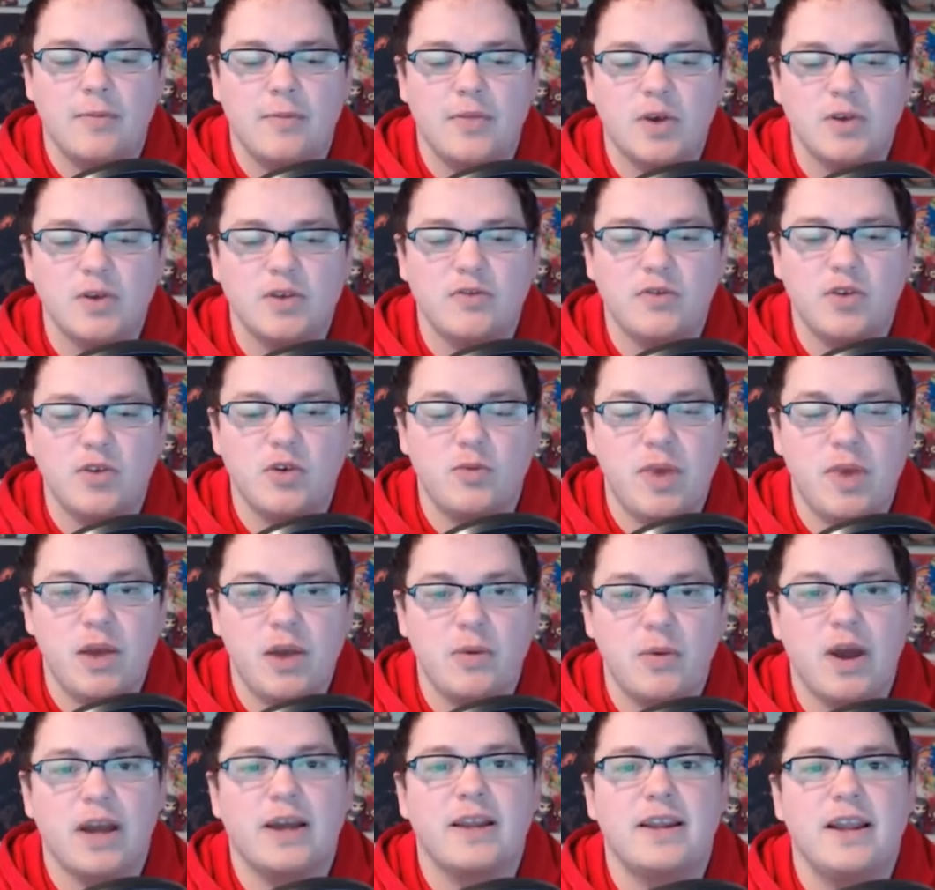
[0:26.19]
Those of you
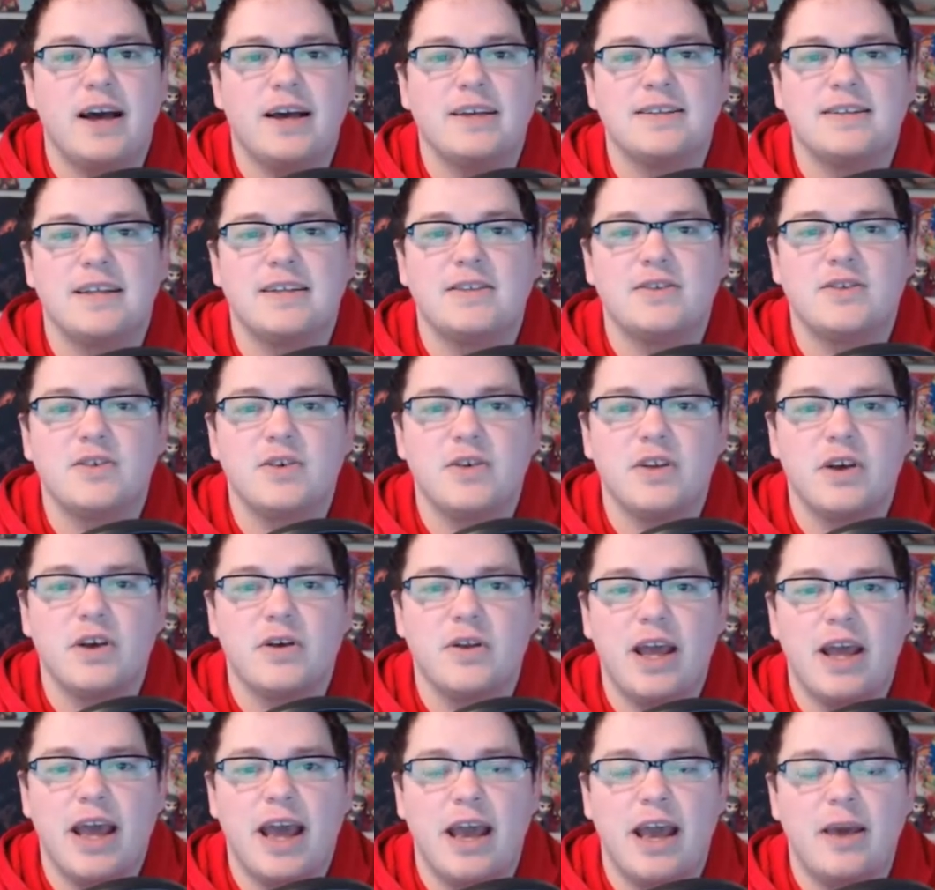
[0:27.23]
may recognize that
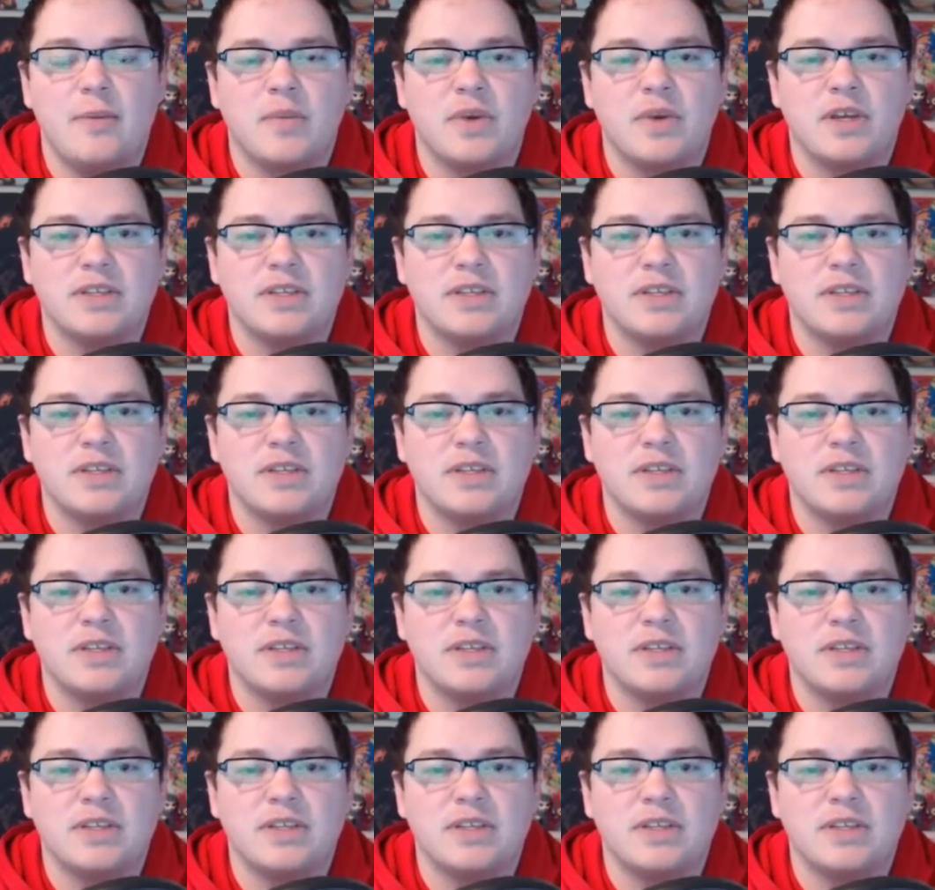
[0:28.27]
studio name